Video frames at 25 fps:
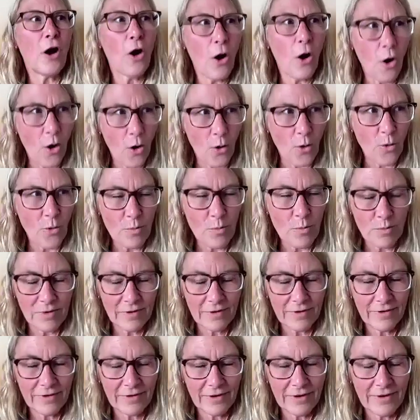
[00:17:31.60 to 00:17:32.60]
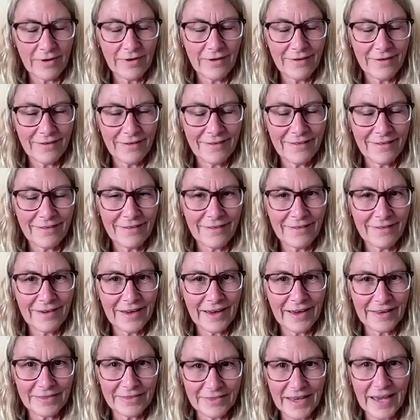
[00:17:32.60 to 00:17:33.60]
home
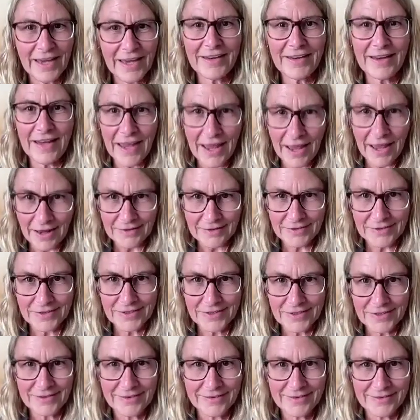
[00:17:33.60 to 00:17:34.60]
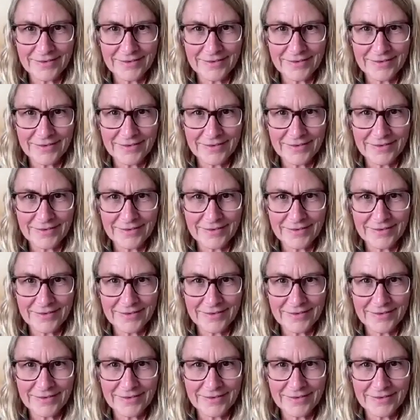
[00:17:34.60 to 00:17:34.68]
at that age.